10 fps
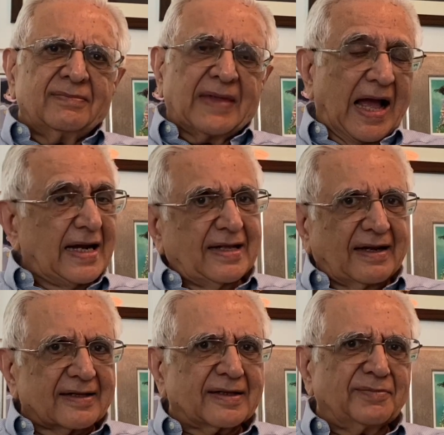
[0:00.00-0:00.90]
and in
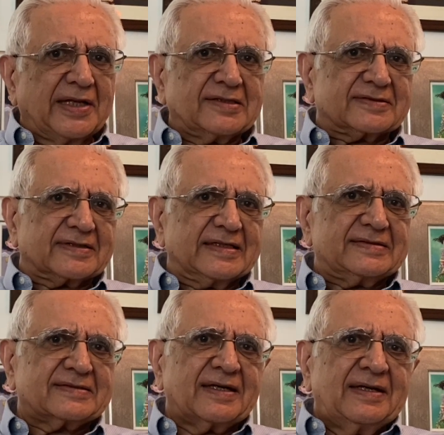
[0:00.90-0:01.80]
other
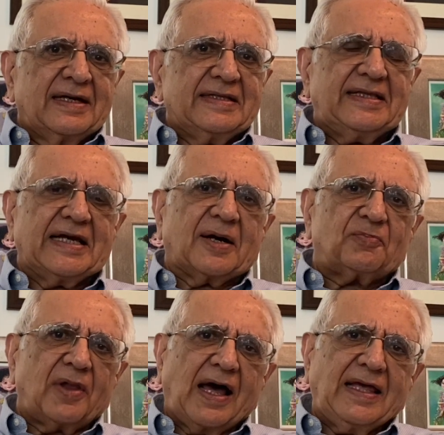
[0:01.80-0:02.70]
ministries, they
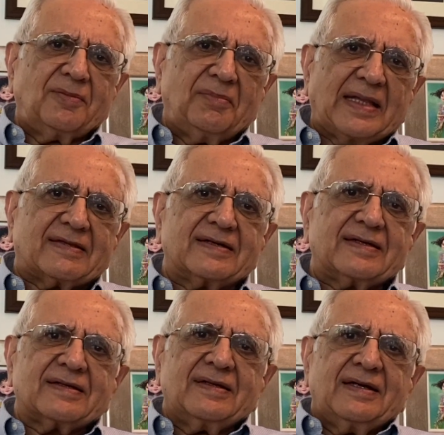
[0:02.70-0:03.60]
apply a method
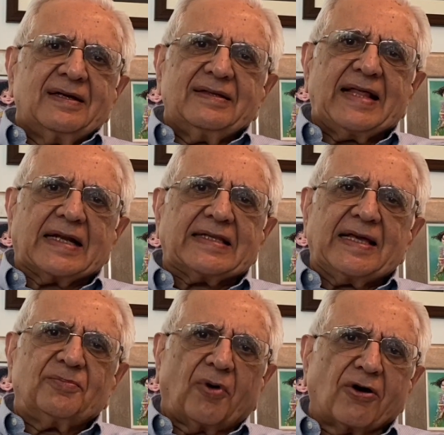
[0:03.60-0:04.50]
that they
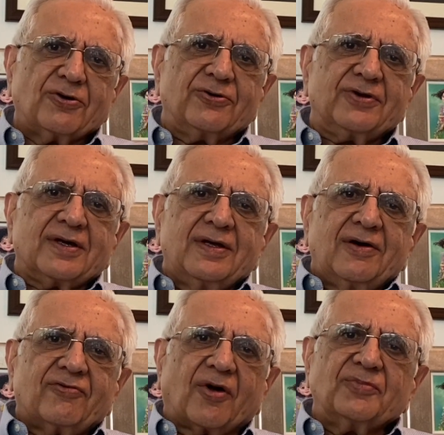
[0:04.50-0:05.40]
borrowed
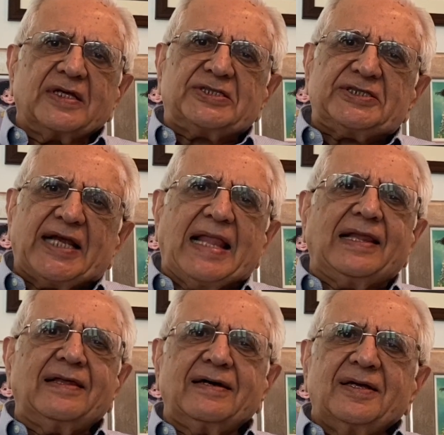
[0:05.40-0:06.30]
from the
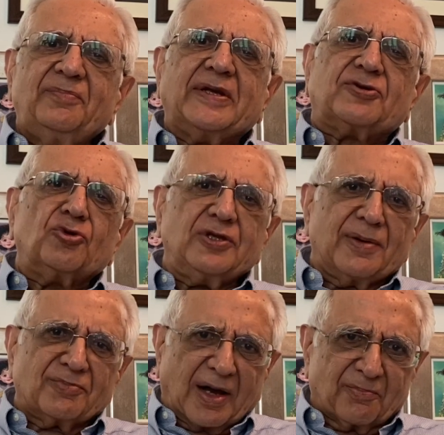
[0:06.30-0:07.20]
Shell
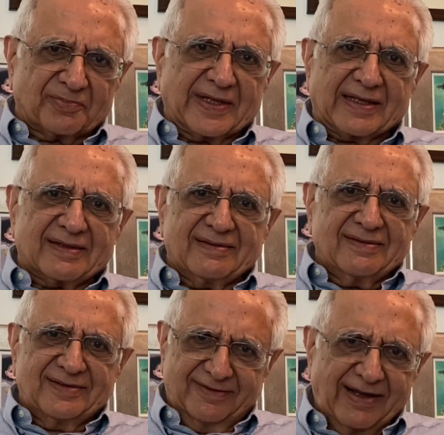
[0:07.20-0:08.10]
petroleum company.
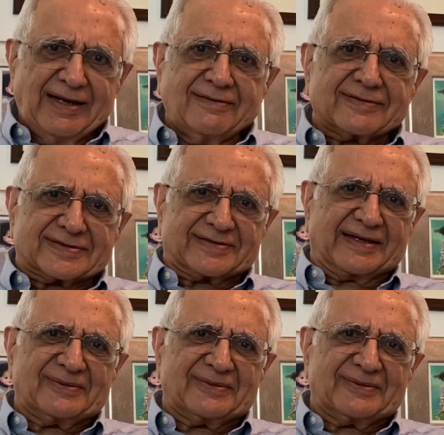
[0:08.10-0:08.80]
Very interesting.